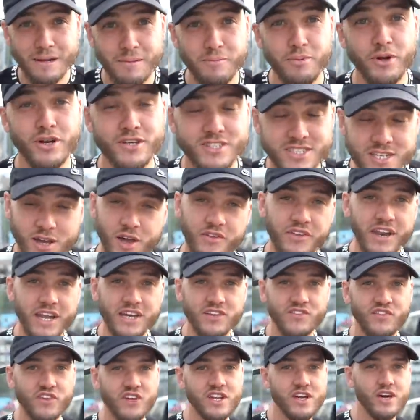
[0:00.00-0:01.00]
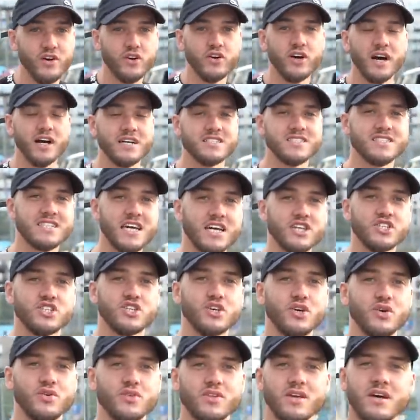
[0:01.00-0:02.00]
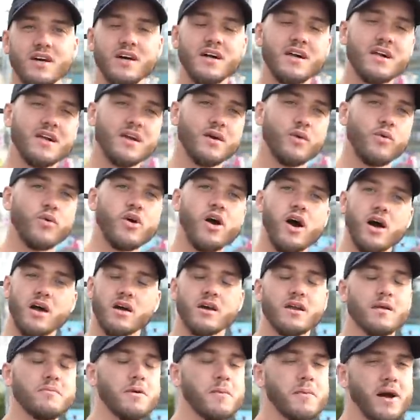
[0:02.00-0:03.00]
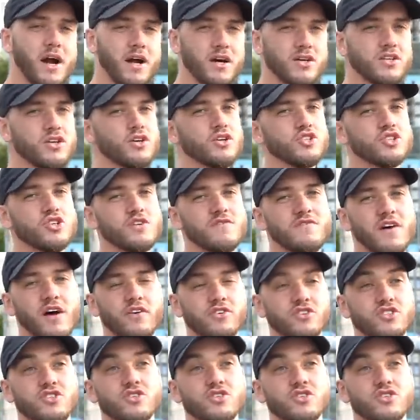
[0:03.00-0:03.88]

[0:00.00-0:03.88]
But I'll see you on the next video, guys. Stay tuned. We are gonna be back on YouTube very